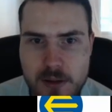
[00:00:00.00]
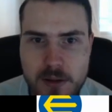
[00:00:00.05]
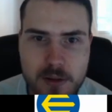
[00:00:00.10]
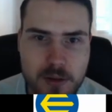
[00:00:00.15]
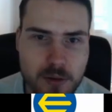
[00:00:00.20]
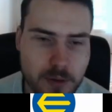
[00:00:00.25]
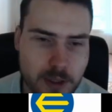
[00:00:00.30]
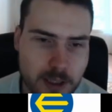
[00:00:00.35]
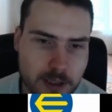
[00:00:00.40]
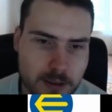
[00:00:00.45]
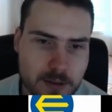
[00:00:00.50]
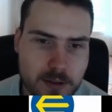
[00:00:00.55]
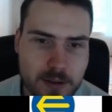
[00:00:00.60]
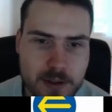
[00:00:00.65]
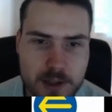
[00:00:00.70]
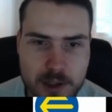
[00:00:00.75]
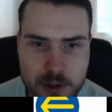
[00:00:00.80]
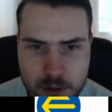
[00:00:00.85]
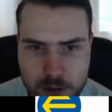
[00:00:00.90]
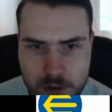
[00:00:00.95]
you get a
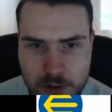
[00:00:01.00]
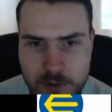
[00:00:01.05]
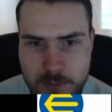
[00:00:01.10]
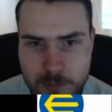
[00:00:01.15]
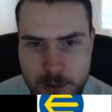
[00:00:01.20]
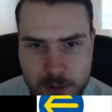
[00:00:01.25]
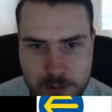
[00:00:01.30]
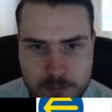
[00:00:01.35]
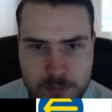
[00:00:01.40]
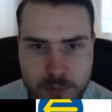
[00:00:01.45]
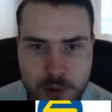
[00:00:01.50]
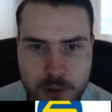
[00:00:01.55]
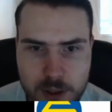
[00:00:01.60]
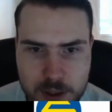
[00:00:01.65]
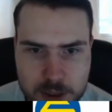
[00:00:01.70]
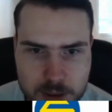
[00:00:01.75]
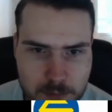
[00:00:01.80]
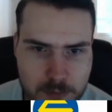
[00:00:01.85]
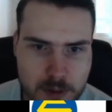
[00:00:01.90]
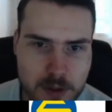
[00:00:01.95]
certain amount of points.
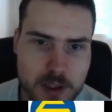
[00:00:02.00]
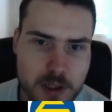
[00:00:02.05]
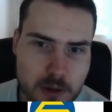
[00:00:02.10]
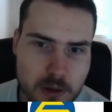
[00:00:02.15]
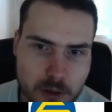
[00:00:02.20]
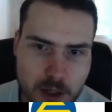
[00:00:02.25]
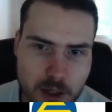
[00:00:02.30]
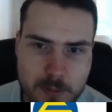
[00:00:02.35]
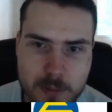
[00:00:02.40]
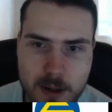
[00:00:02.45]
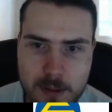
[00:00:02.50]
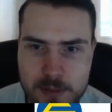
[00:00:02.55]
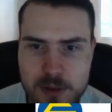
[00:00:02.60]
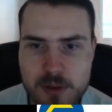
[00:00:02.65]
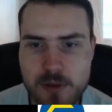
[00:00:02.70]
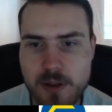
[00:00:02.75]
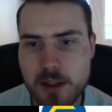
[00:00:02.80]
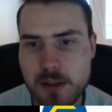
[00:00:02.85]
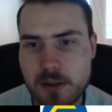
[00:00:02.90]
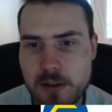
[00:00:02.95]
If there's 3 maps, you
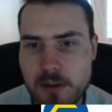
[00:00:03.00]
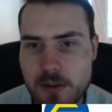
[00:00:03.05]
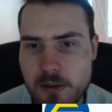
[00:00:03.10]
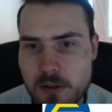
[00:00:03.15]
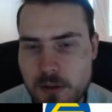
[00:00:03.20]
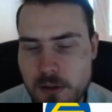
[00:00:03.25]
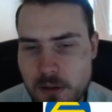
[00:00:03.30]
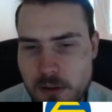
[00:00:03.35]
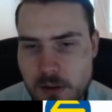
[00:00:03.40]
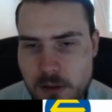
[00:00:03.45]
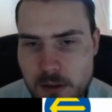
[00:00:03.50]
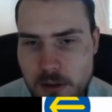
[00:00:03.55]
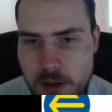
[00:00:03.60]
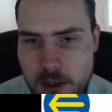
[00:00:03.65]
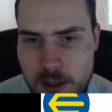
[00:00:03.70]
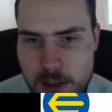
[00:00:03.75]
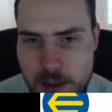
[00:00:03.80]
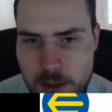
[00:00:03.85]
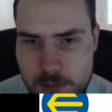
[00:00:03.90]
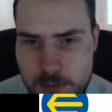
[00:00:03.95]
get
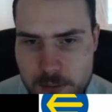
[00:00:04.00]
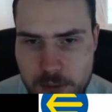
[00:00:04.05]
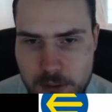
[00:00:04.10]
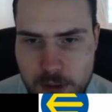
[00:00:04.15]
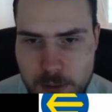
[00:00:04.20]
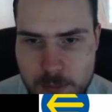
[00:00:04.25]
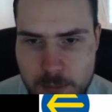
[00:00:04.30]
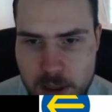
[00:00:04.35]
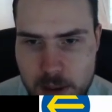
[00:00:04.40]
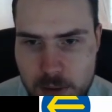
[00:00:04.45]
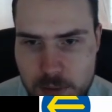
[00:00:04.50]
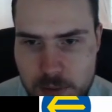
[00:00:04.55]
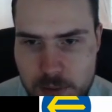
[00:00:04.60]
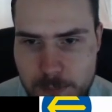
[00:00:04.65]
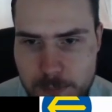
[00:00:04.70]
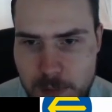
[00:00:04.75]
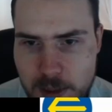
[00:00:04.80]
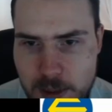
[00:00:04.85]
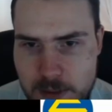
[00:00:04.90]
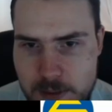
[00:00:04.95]
a different amount.
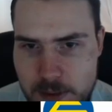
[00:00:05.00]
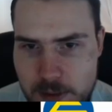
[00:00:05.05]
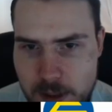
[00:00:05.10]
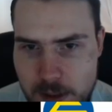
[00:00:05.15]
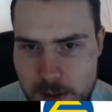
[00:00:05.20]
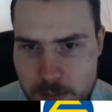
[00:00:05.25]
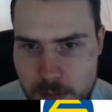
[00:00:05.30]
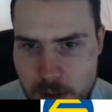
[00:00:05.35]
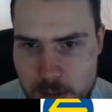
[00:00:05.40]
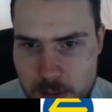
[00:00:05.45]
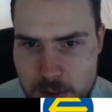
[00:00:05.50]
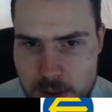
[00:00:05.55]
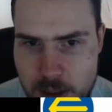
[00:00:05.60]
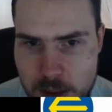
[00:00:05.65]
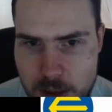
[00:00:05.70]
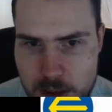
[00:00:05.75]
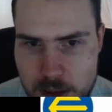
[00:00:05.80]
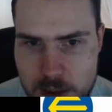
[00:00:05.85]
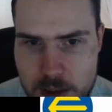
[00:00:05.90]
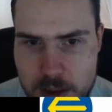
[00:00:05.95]
But I would say
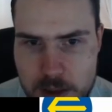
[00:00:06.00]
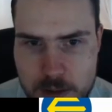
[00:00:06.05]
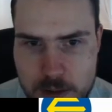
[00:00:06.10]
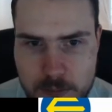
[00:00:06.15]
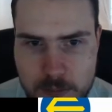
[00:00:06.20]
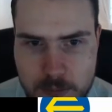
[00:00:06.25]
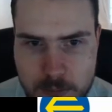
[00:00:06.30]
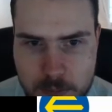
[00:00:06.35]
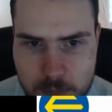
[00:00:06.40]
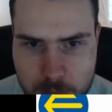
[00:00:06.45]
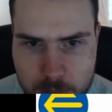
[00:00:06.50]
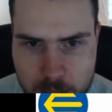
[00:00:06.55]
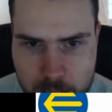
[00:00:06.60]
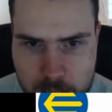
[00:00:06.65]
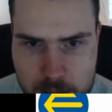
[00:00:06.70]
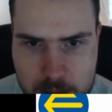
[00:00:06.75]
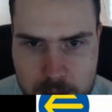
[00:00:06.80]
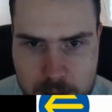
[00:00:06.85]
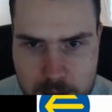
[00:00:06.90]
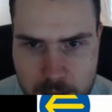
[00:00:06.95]
this
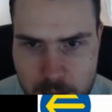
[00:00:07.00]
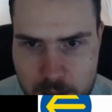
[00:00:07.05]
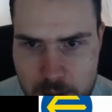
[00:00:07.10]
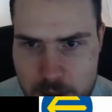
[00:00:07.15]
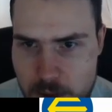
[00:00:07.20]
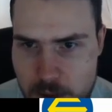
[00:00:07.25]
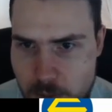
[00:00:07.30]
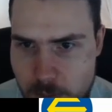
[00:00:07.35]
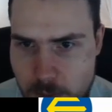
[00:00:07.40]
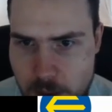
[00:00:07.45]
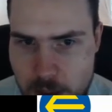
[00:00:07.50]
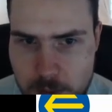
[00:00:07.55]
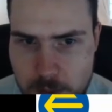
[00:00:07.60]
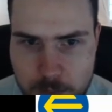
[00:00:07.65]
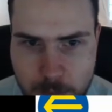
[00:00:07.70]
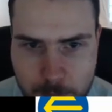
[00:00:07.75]
makes sense to me.